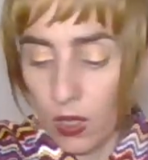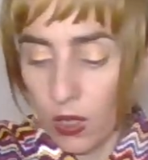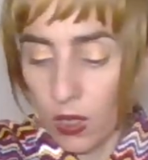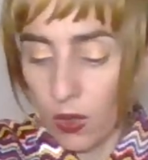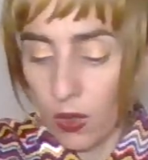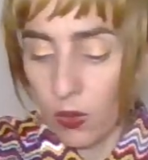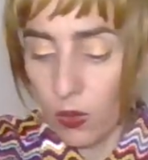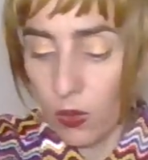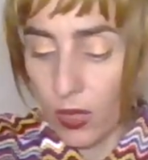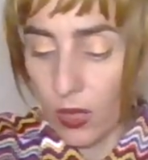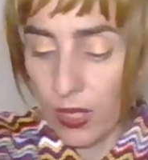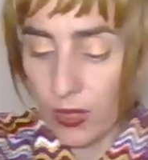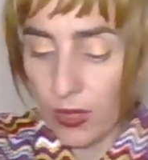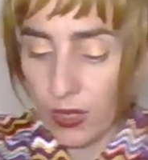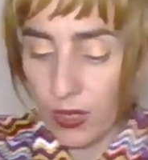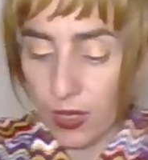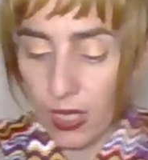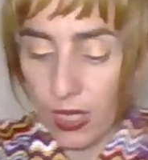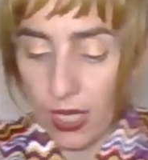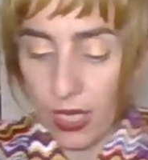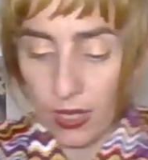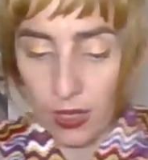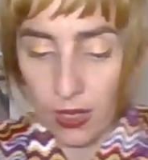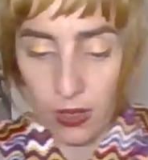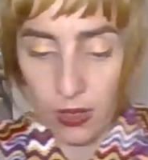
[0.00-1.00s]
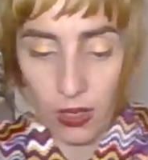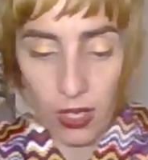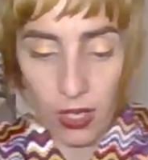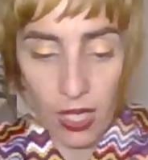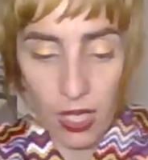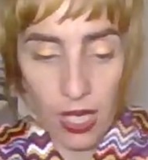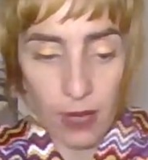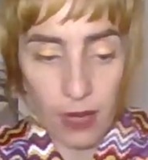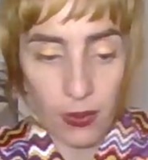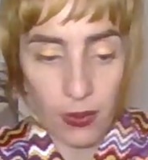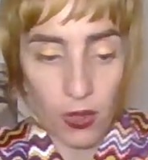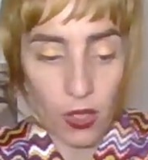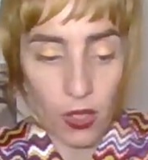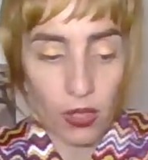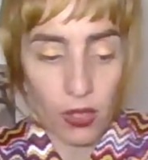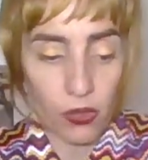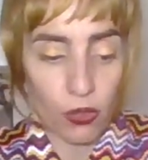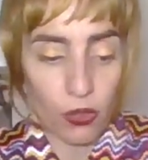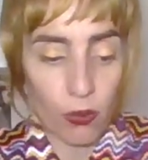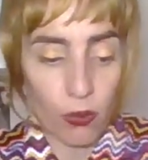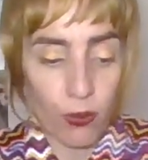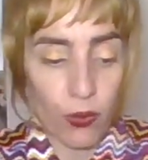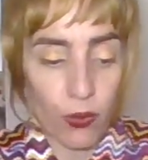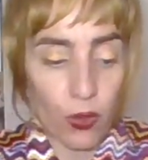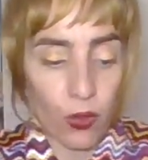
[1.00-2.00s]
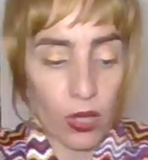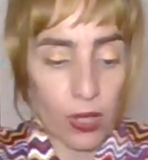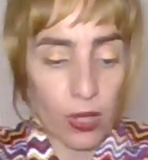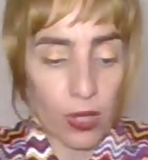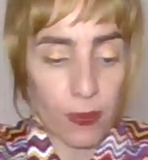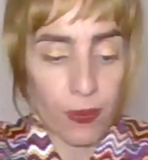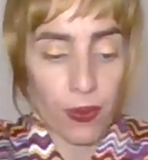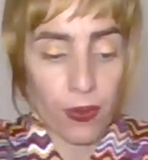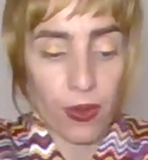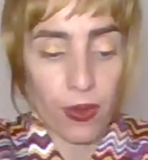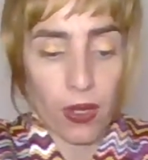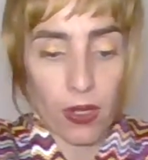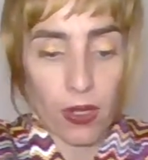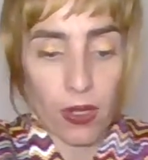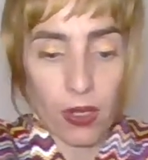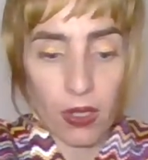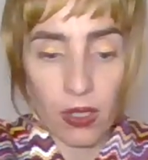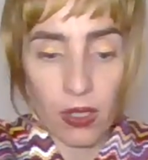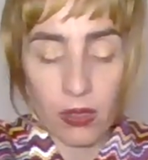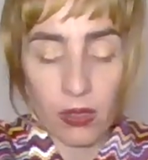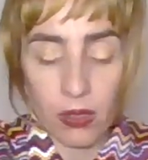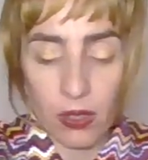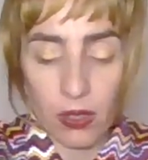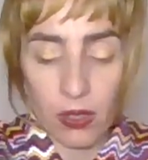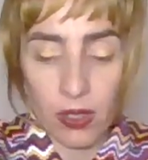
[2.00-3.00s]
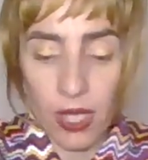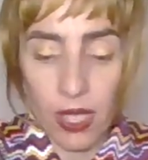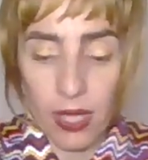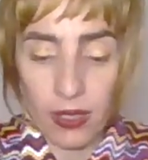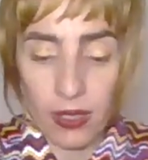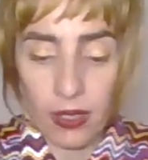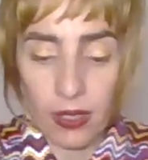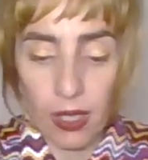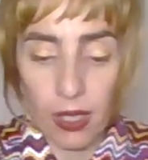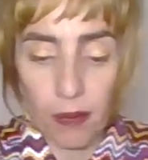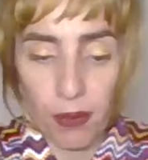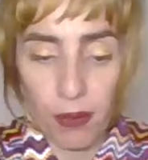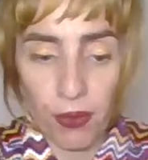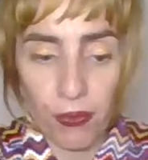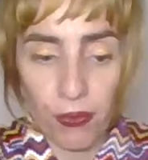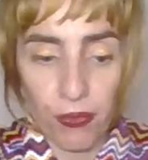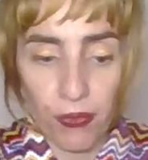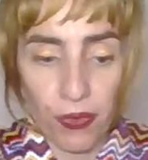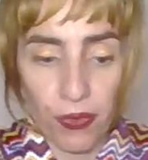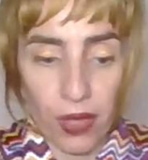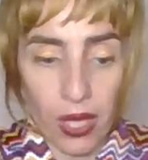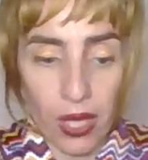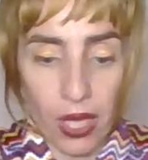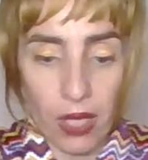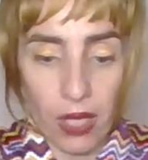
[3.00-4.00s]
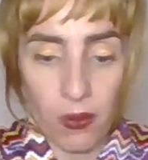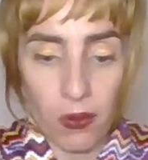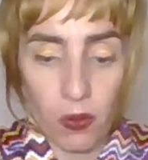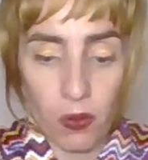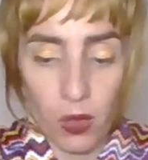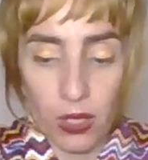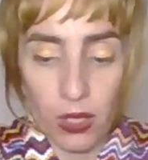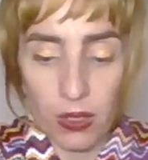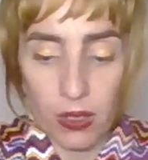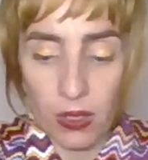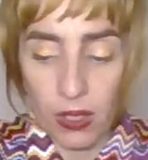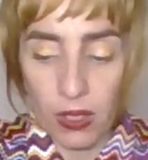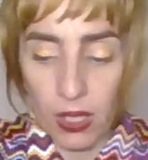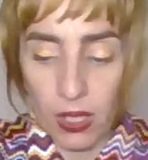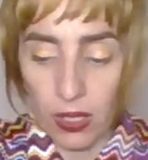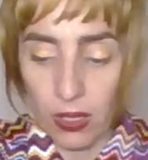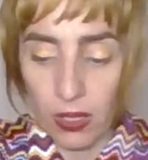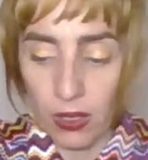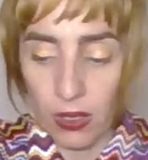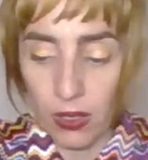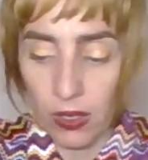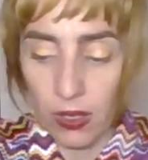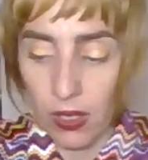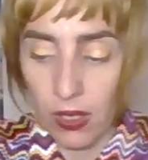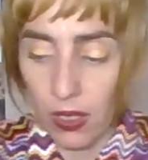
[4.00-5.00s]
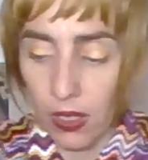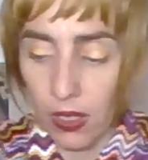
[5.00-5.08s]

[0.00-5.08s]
One second. I'm going to pull up the deck number 5. One second.